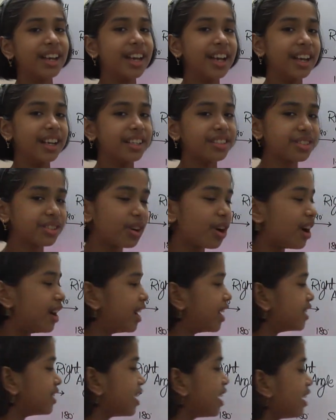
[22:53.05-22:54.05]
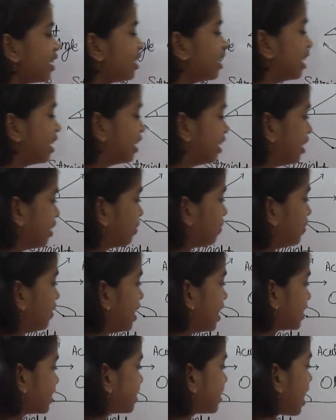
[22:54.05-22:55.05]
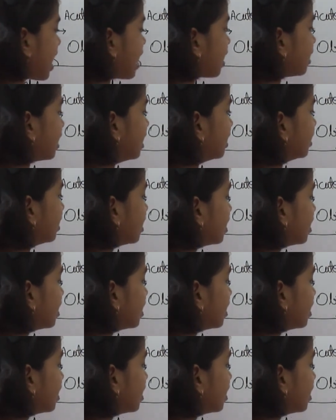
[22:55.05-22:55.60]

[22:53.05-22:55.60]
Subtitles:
It is called as a reflex angle.